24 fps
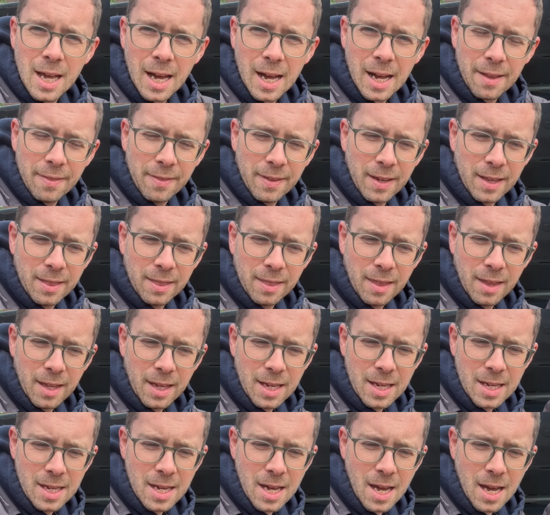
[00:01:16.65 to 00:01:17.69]
and then
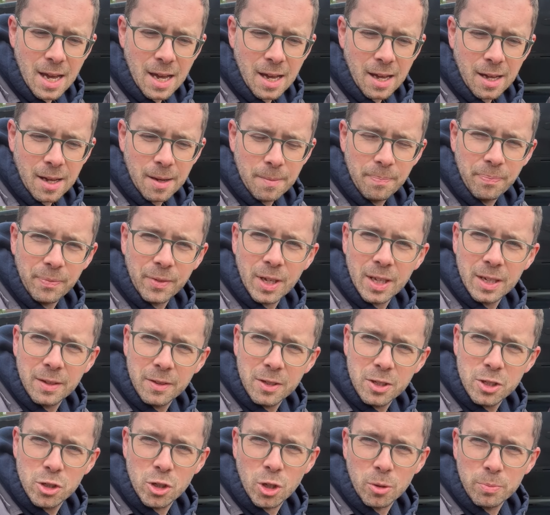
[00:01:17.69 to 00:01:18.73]
the kind of the
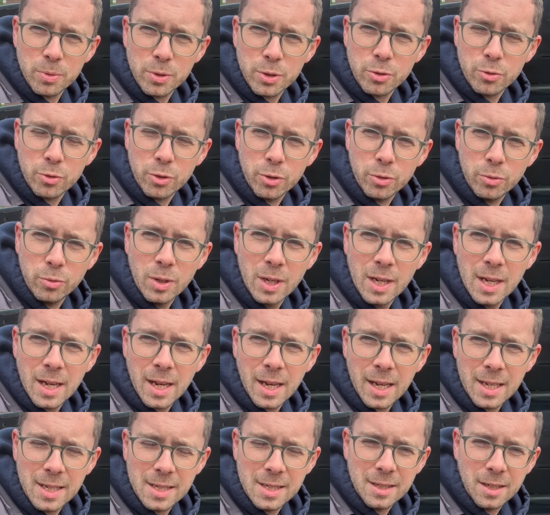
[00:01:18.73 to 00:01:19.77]
stop screw
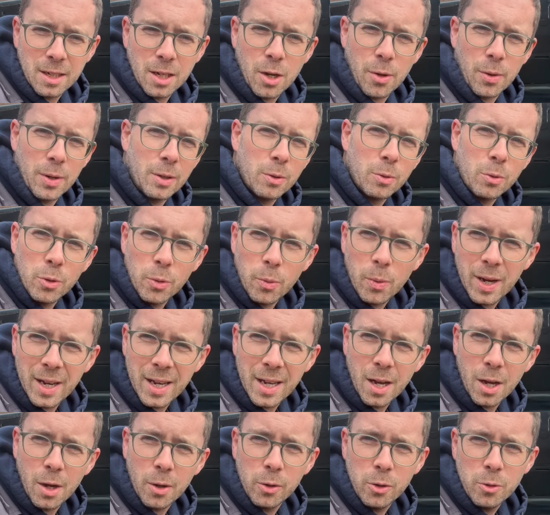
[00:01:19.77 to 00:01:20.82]
isn't going all the way
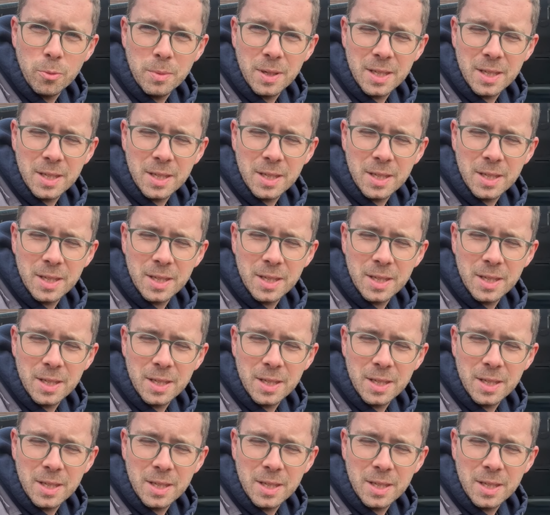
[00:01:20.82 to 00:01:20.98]
home.